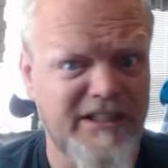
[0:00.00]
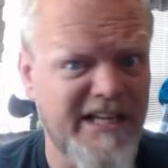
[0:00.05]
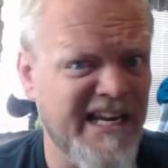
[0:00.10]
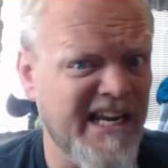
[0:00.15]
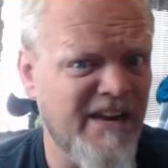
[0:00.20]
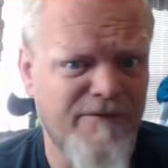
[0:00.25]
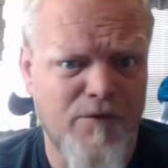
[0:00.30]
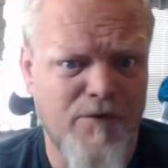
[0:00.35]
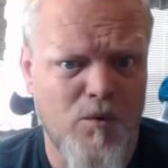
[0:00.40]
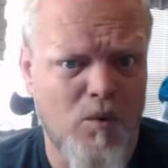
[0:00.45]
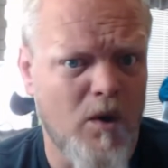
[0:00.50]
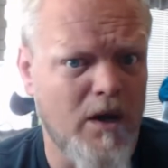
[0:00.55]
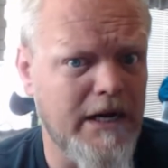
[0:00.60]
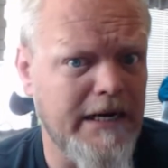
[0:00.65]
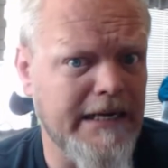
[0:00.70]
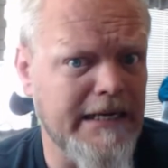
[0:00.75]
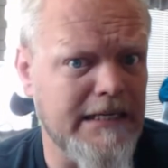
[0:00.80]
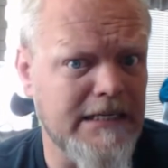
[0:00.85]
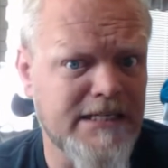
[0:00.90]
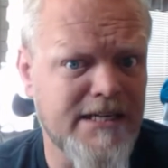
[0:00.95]
take it for what
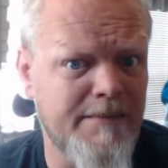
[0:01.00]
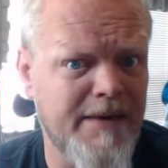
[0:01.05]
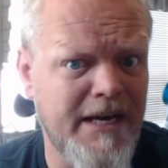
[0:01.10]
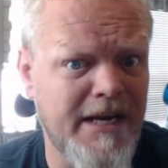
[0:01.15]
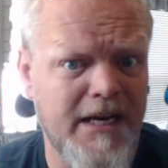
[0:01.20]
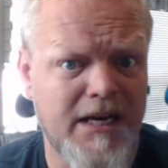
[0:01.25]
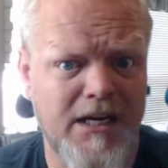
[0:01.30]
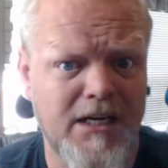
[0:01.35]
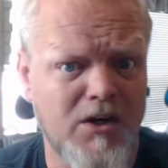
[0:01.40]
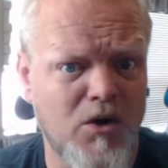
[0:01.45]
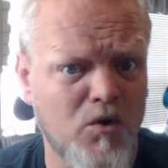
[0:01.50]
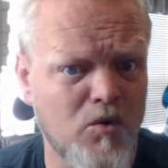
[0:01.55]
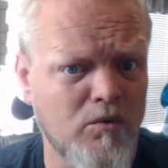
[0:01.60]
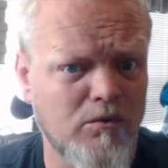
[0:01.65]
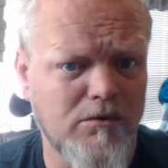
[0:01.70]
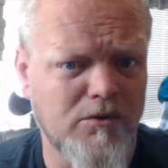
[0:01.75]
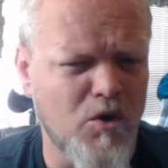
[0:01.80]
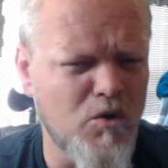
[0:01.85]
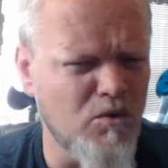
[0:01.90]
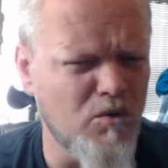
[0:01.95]
it is. I mean,
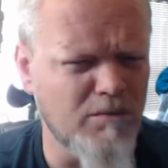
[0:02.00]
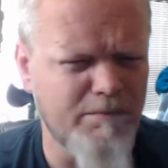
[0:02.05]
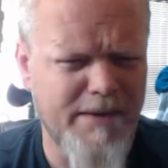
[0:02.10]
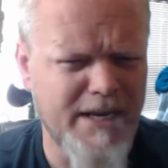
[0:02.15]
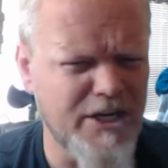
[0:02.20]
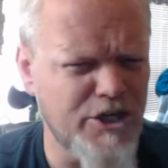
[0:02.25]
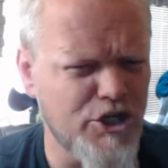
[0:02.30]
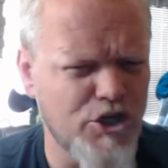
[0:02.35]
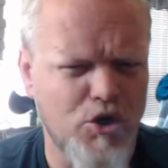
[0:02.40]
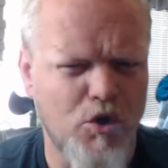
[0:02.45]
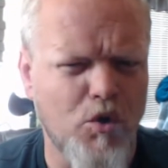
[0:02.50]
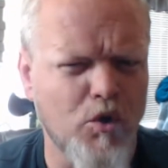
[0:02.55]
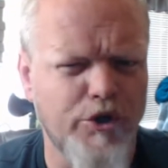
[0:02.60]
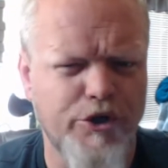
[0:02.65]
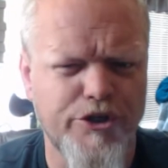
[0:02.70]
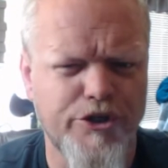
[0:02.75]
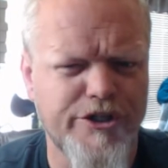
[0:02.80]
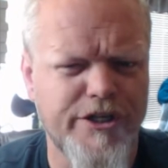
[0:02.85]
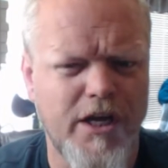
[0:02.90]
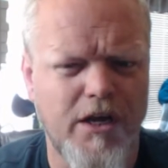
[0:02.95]
don't
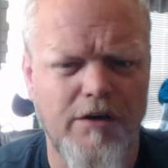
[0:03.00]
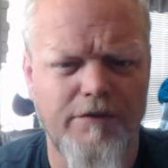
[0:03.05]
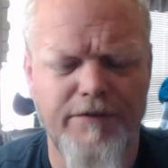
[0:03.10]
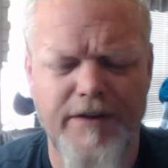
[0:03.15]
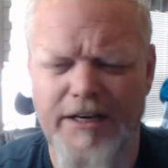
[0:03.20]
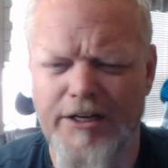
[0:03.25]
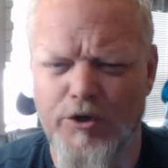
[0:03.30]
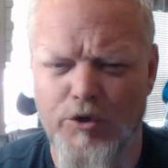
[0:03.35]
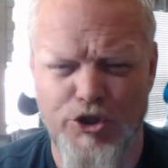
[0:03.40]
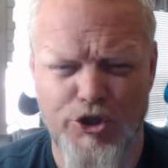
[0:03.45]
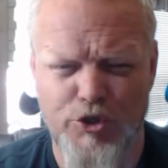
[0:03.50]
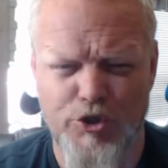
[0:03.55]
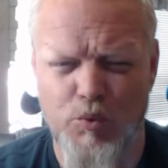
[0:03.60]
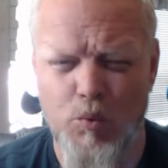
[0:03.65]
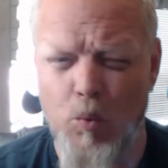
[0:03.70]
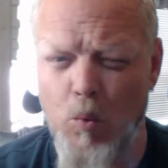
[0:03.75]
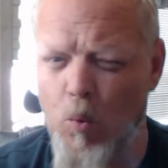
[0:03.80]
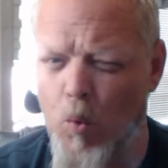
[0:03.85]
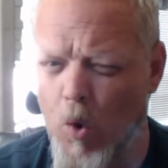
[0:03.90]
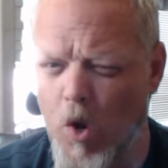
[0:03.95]
pigeonhole yourself into
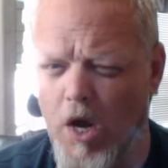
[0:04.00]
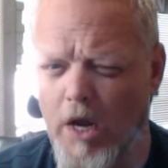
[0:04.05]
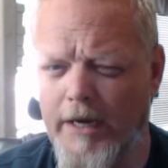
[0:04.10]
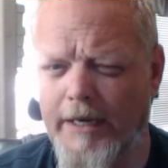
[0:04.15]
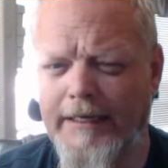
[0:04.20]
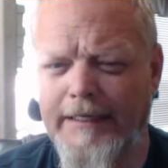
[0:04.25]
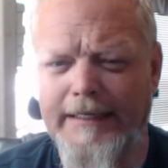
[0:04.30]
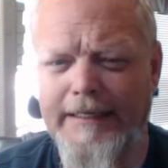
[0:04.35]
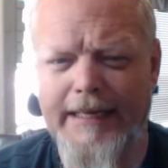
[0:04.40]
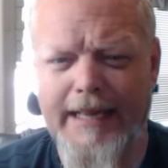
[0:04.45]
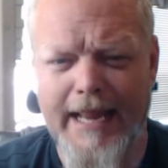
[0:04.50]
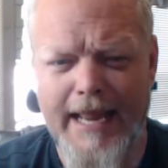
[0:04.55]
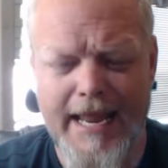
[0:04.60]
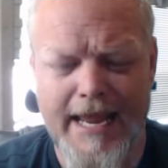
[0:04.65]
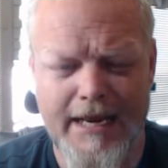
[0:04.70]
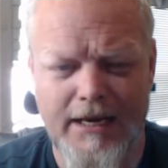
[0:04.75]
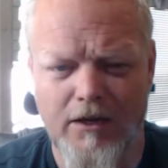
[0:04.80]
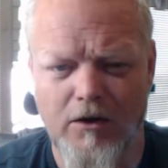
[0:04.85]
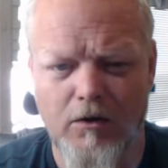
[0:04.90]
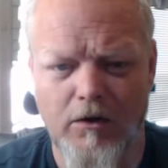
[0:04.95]
just one
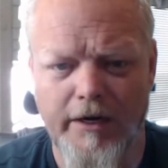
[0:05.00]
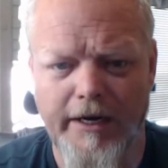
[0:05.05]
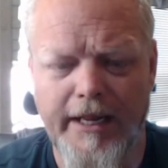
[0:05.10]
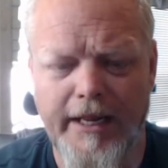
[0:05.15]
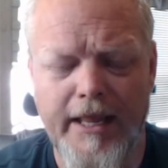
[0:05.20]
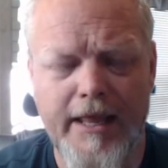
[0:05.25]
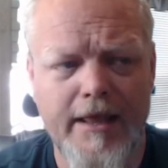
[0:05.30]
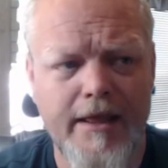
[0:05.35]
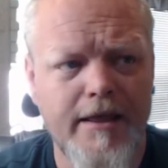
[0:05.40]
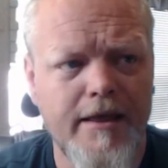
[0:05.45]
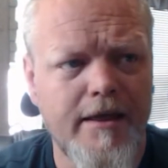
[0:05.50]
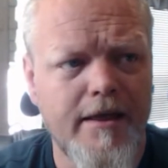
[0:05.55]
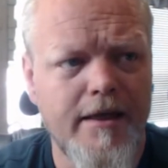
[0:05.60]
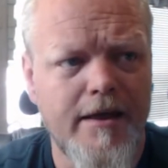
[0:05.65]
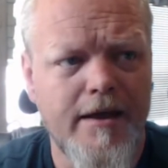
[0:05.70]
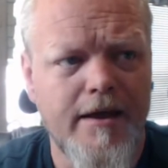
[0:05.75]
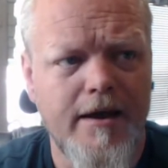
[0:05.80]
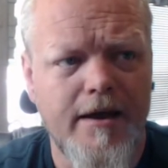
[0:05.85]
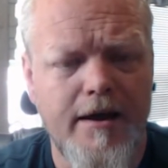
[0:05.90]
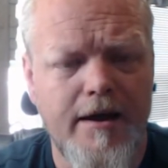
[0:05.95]
category.
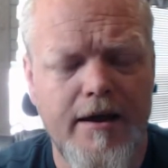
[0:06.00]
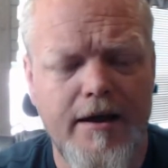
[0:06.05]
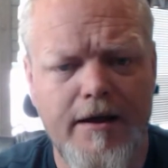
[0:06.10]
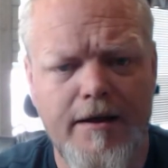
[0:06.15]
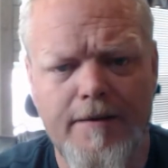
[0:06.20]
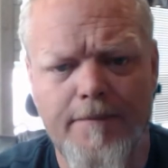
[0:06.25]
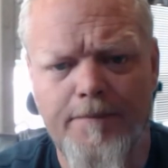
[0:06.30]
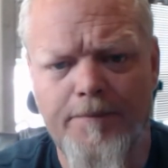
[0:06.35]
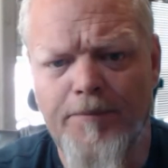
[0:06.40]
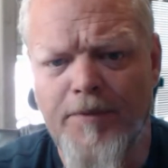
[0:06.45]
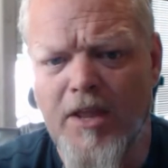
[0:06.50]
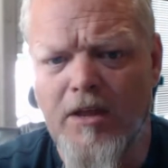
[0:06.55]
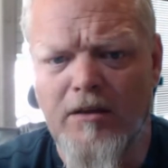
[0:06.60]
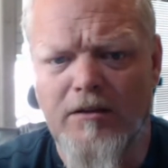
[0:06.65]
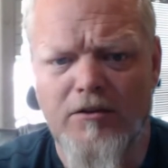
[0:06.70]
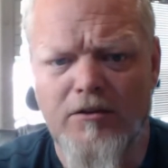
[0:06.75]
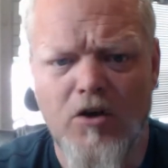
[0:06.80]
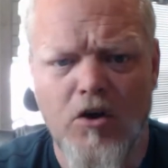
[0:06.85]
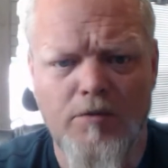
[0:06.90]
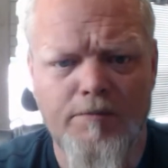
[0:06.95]

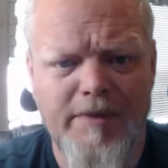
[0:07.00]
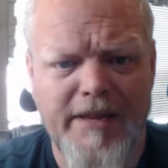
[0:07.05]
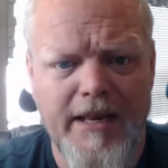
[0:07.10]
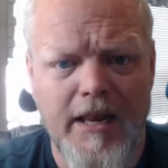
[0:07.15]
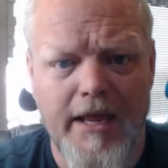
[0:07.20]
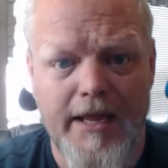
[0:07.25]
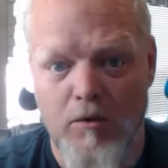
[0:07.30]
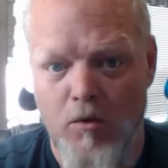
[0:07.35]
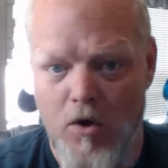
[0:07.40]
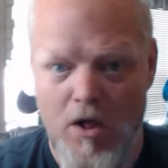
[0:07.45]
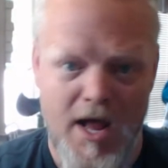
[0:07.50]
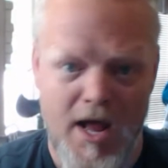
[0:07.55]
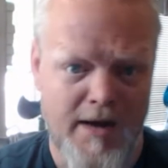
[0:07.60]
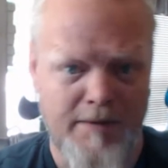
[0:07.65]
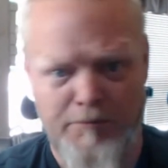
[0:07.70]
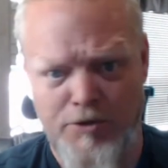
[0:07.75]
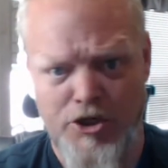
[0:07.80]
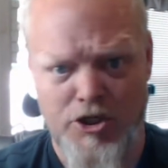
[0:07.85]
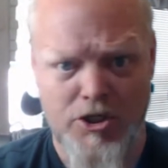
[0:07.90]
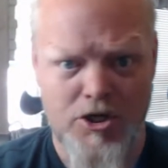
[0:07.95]
Don't be like, well,
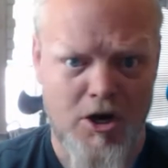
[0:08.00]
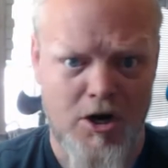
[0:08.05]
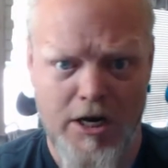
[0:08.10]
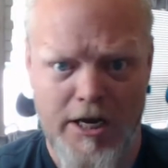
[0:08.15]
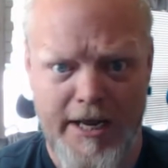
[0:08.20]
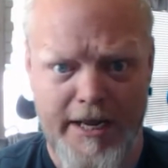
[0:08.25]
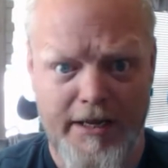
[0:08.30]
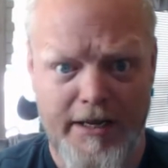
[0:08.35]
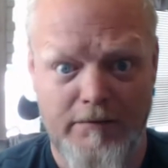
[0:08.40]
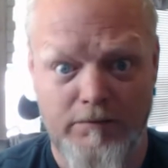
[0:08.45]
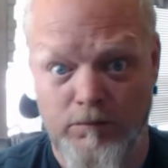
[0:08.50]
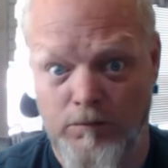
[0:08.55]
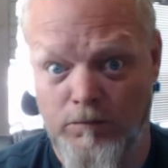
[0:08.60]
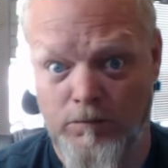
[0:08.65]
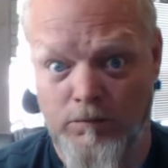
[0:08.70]
I'm just a car guy,